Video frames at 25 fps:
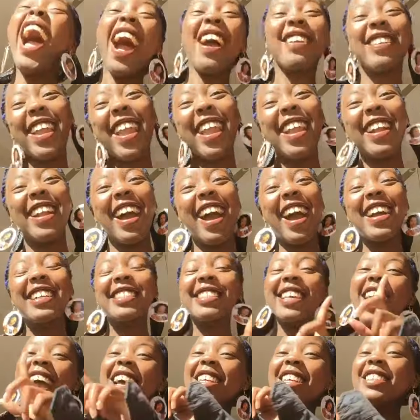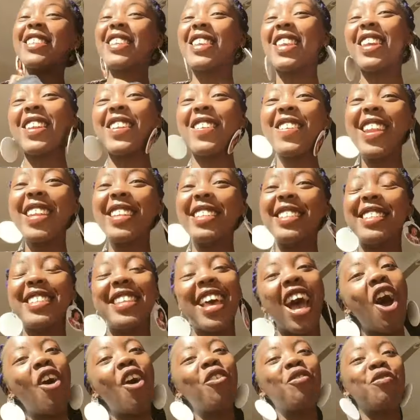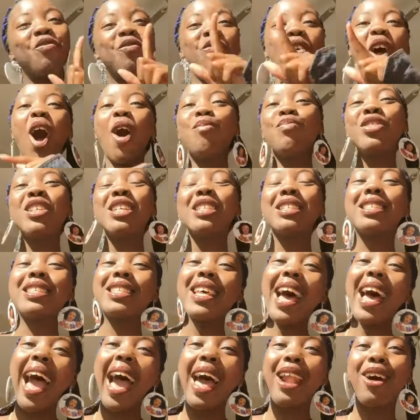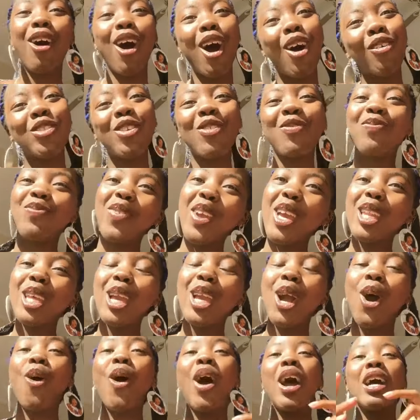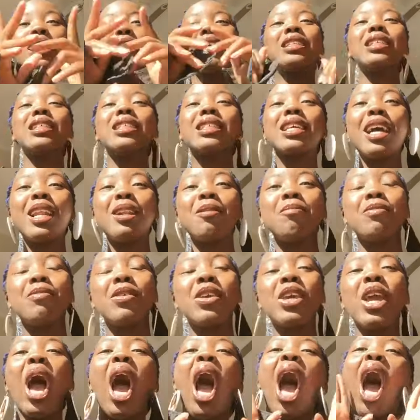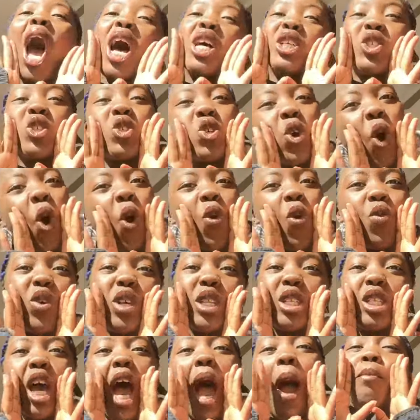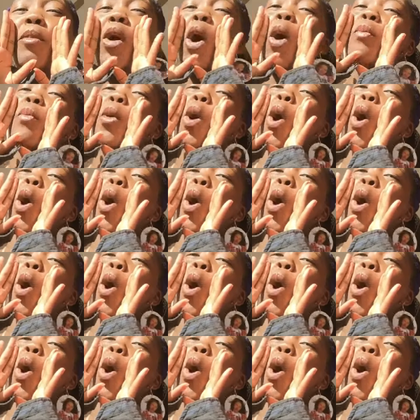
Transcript: Okay, guys, as you can already tell from the title of the video, this is gonna be a story time.